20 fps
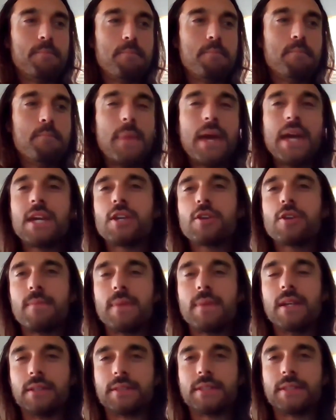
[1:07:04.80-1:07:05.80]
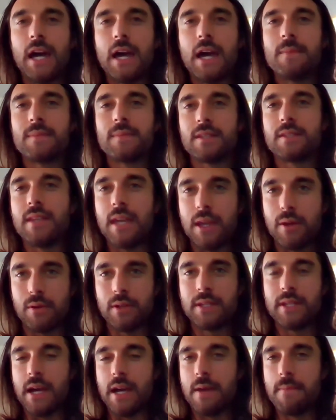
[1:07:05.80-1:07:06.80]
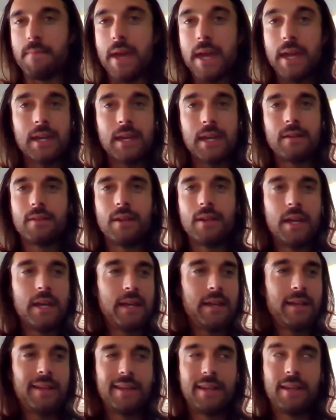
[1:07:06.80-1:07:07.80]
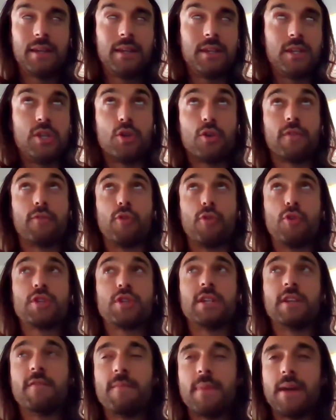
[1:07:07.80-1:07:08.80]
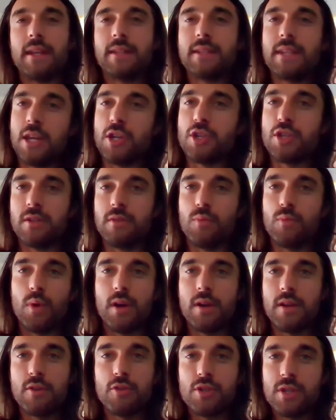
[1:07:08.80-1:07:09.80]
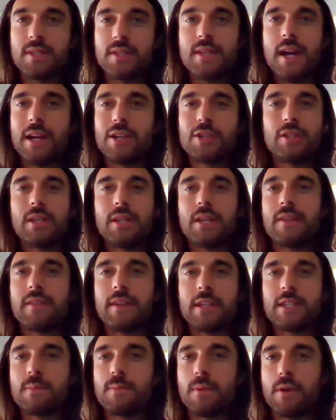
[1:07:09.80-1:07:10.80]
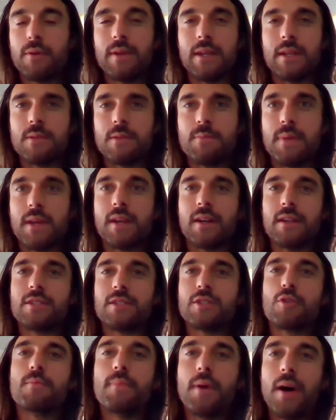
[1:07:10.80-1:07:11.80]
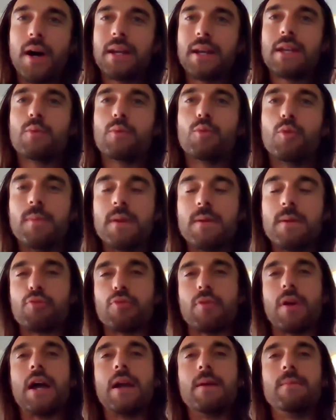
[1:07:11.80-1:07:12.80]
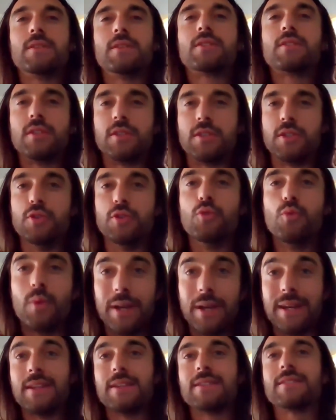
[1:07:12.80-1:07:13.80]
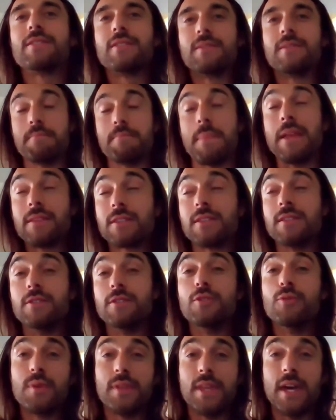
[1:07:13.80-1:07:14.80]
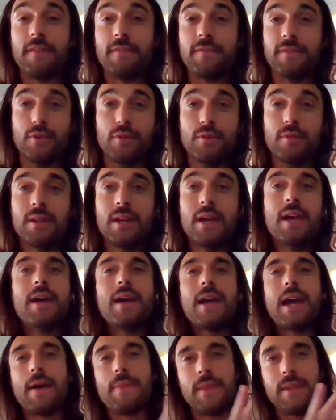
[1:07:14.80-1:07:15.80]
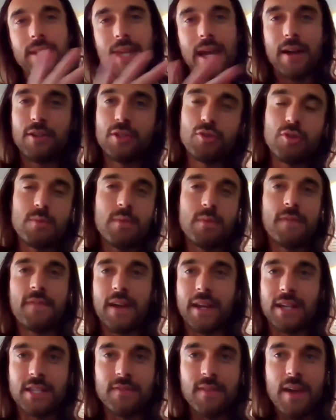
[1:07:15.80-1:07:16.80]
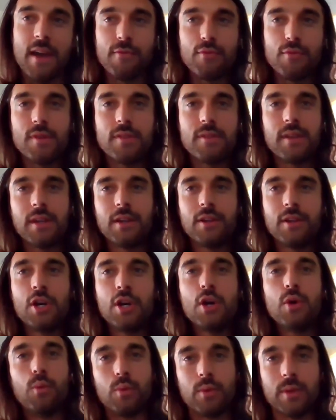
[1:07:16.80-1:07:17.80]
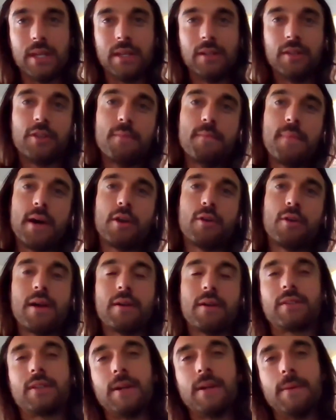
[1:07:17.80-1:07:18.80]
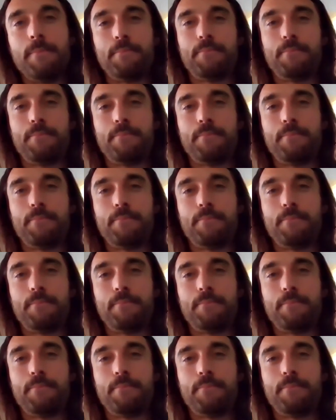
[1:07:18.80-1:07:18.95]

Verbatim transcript: make your meal times a sacred time. Make it your version of meditation where you're just actually in the experience, because your body will be primed to do what it is to, meant to do with that food, and the downstream effects of everything will yield a better outcome.